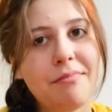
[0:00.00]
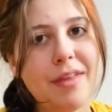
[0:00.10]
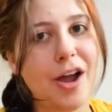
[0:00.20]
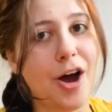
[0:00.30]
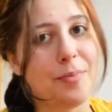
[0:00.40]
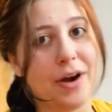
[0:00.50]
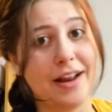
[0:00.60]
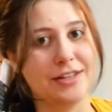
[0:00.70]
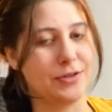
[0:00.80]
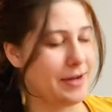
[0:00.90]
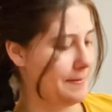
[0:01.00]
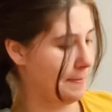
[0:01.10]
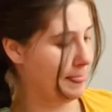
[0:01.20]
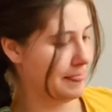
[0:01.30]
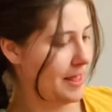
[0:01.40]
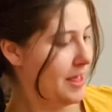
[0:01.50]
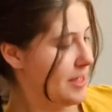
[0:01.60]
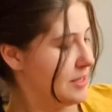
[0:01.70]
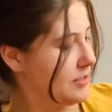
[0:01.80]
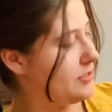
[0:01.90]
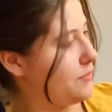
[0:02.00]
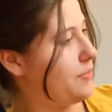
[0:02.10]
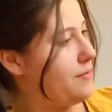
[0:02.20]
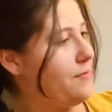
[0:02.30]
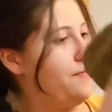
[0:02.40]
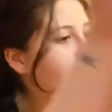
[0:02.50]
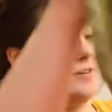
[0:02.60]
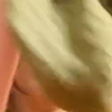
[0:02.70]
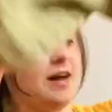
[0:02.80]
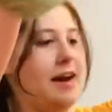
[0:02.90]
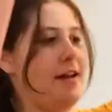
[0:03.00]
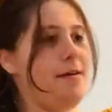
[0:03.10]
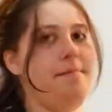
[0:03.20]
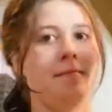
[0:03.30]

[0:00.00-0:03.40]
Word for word: hop right into it. So the first item